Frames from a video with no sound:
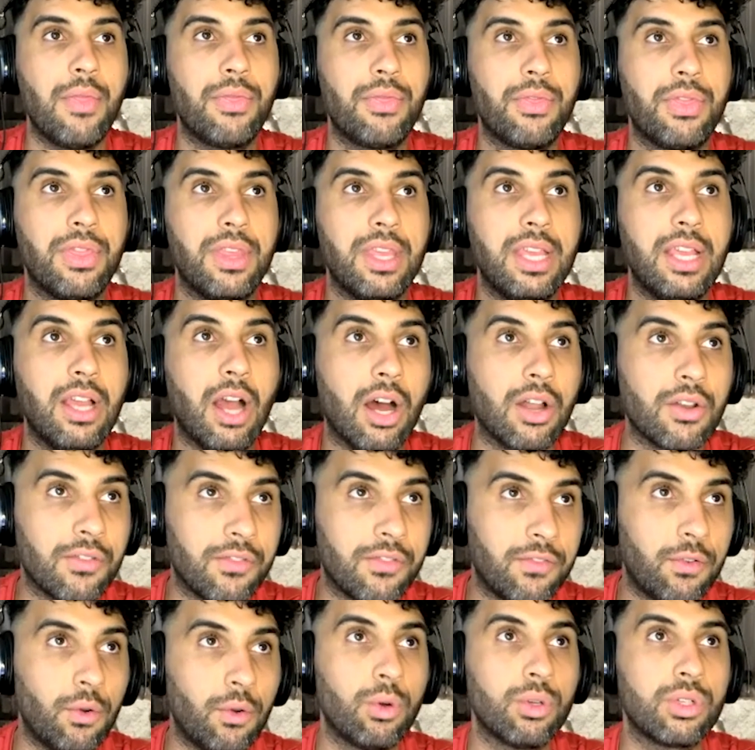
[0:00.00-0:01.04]
the
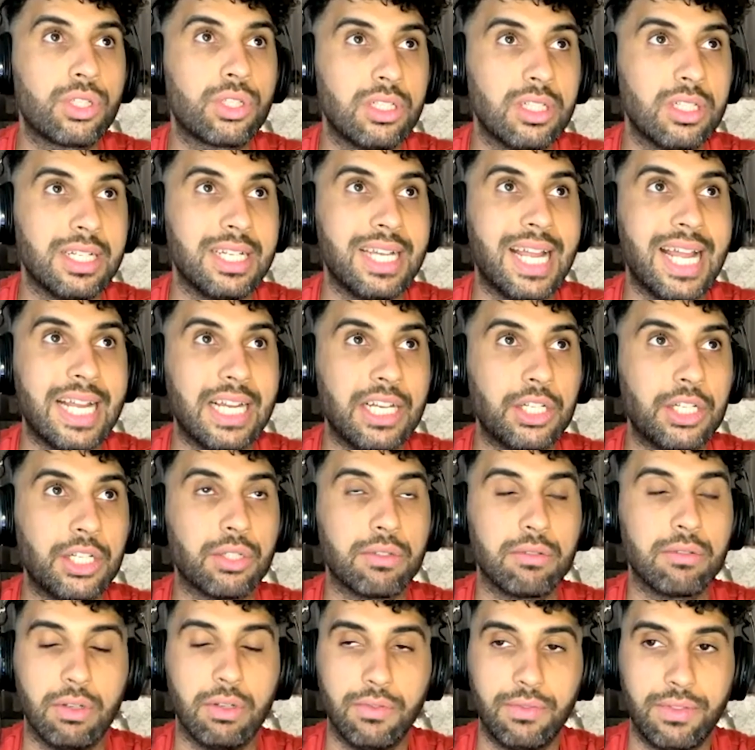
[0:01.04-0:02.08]
unfortunate
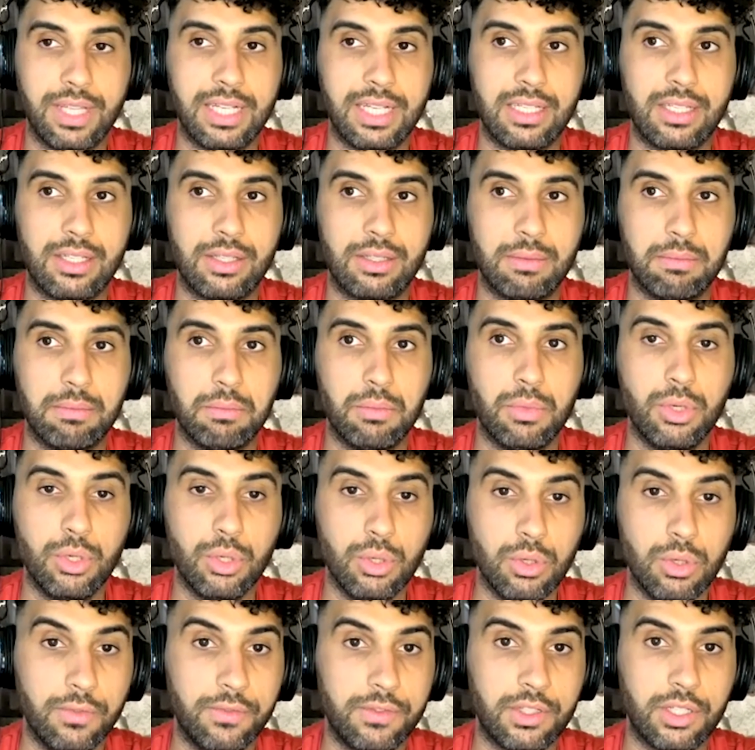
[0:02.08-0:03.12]
nature of this
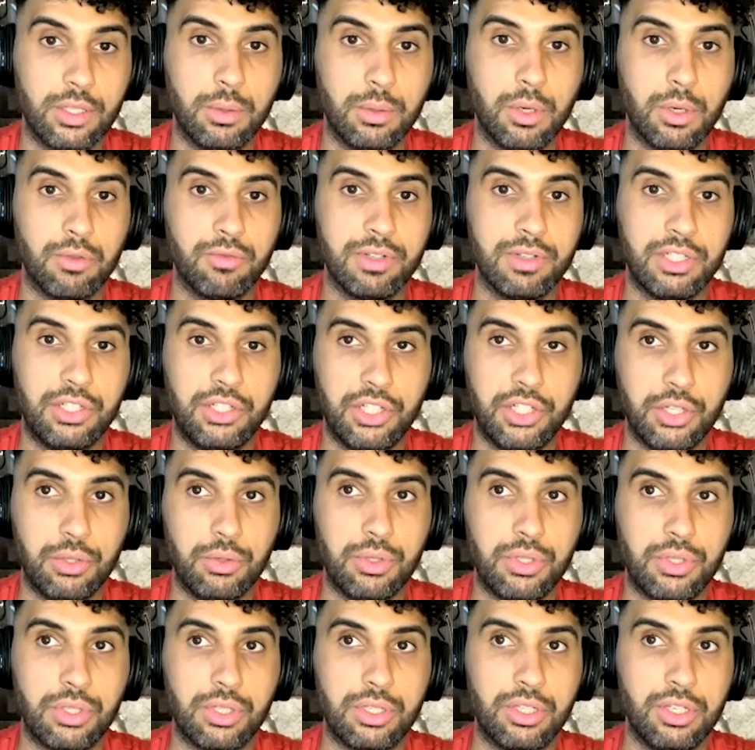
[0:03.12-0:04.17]
move to a
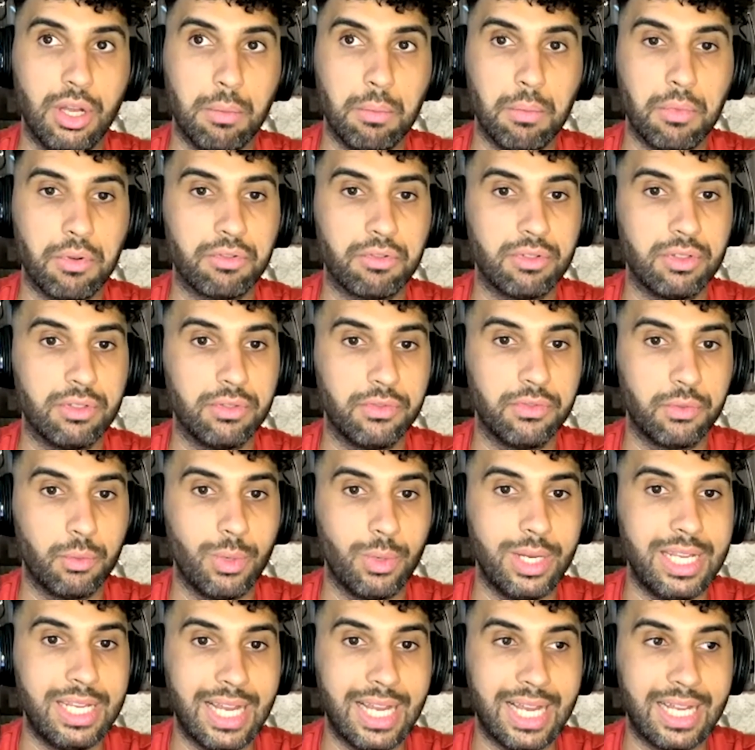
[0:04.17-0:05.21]
reduced number of
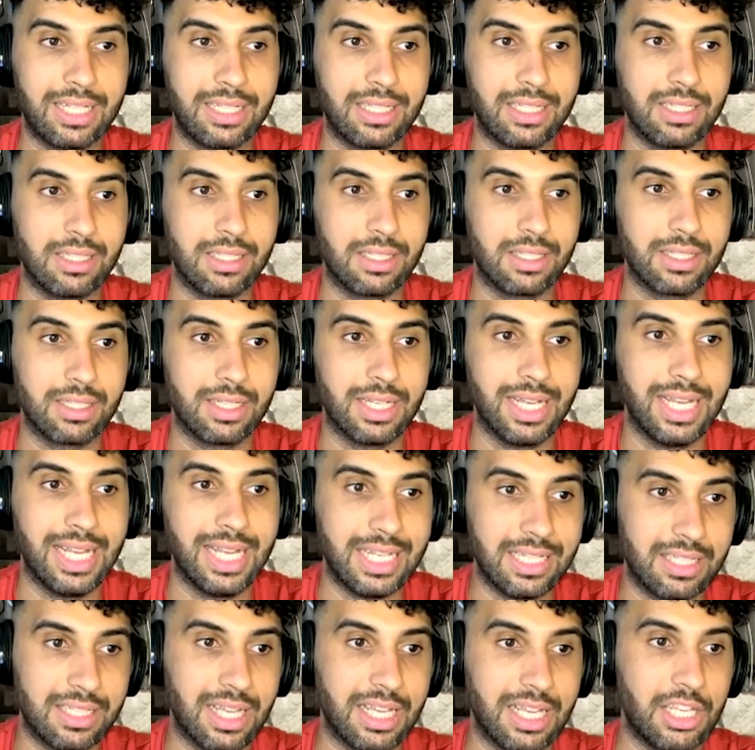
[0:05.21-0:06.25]
weekends
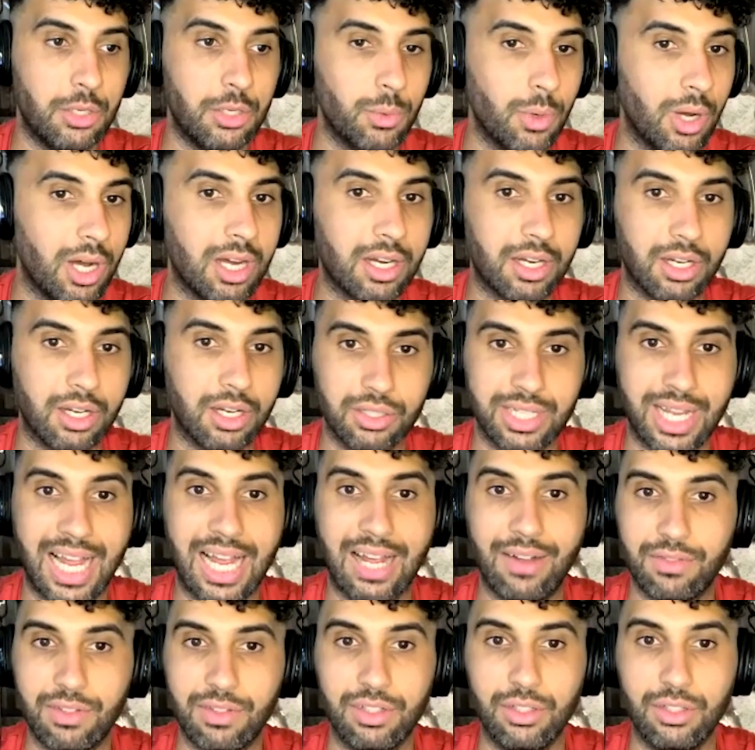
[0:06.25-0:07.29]
is that you are going to
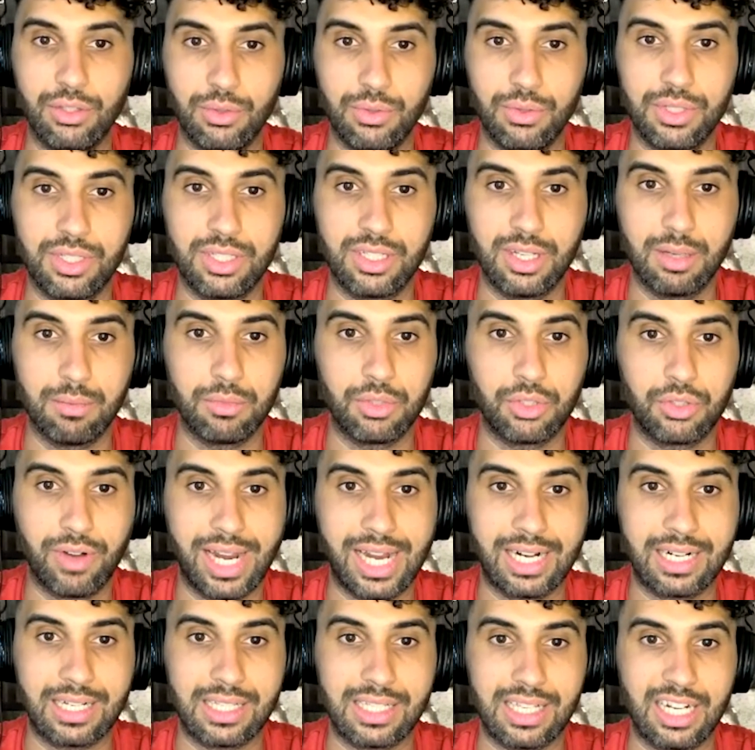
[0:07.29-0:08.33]
have to lose some
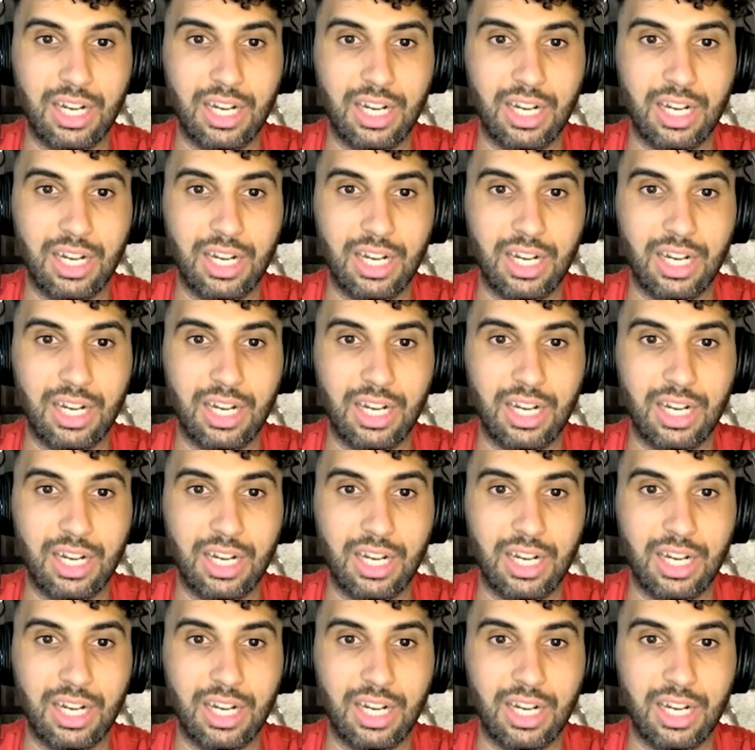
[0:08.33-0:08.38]
tracks.